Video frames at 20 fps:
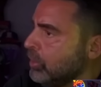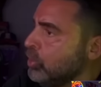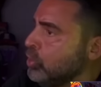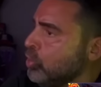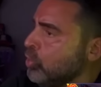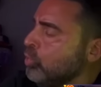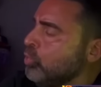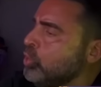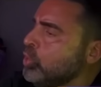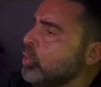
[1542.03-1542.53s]

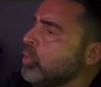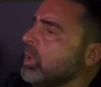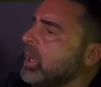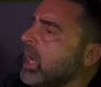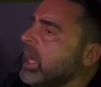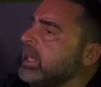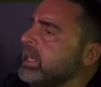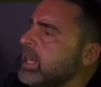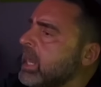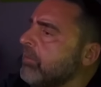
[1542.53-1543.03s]
You you and
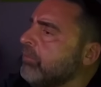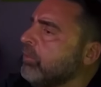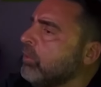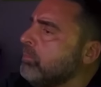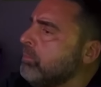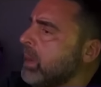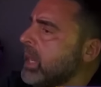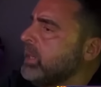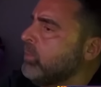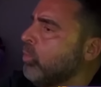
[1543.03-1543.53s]
I never
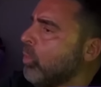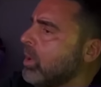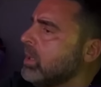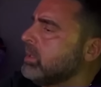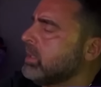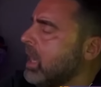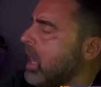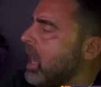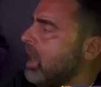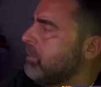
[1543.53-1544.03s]
made
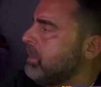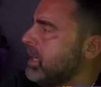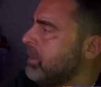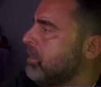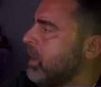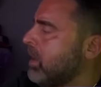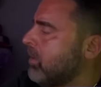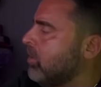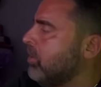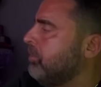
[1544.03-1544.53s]
one comment
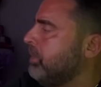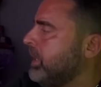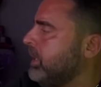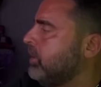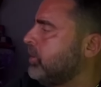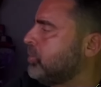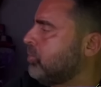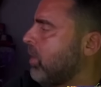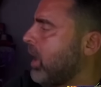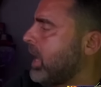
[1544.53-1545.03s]
about her being
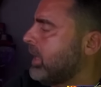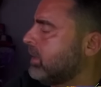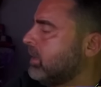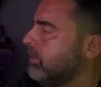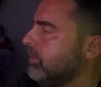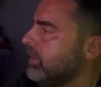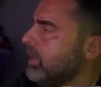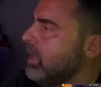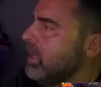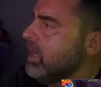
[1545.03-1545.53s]

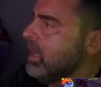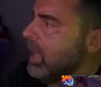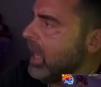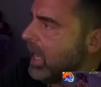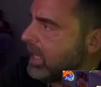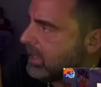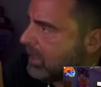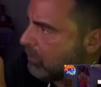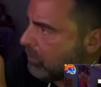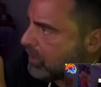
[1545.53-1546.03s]
attractive,
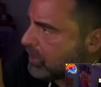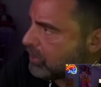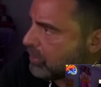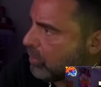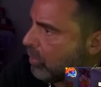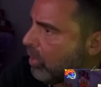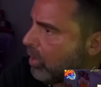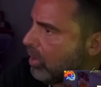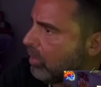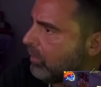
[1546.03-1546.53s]
and then we
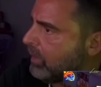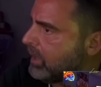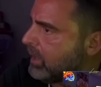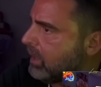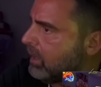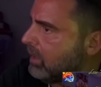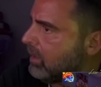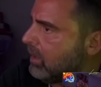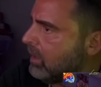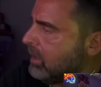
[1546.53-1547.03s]
saw her in,
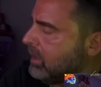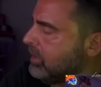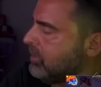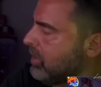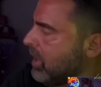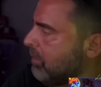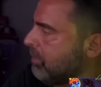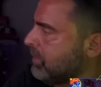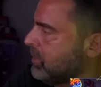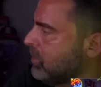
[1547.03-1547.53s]
in, in
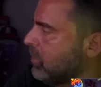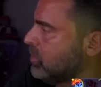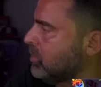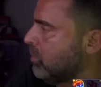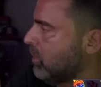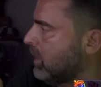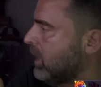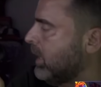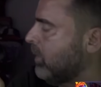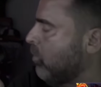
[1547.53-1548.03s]
these episodes
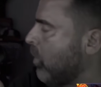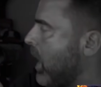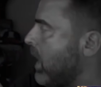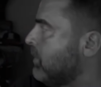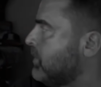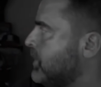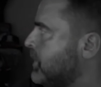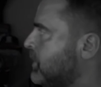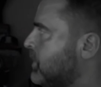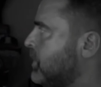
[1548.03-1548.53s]
and we're like,
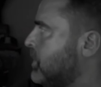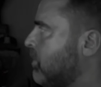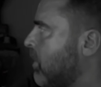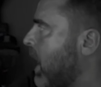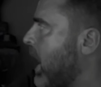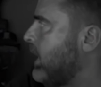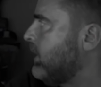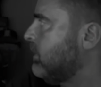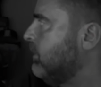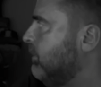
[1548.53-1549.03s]
wow, she's
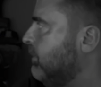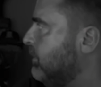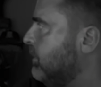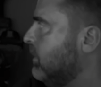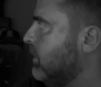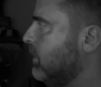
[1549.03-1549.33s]
attractive.